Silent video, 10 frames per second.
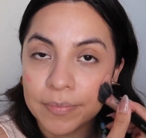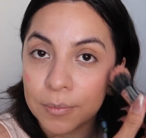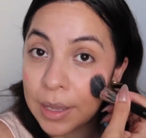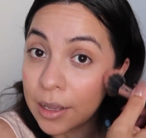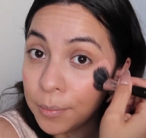
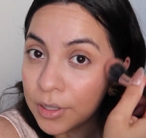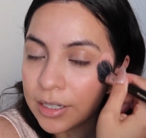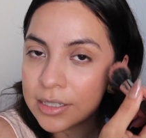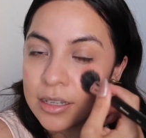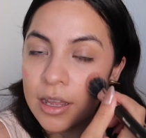makeup
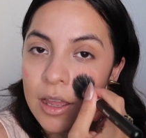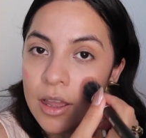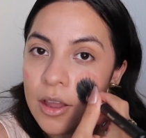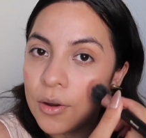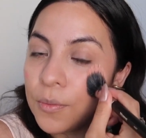looks,
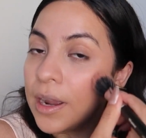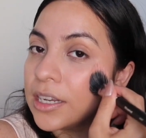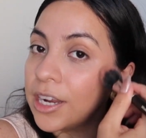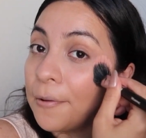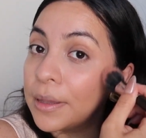
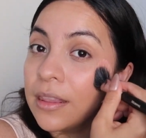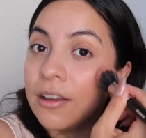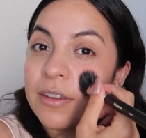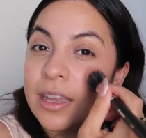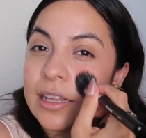which I've been loving.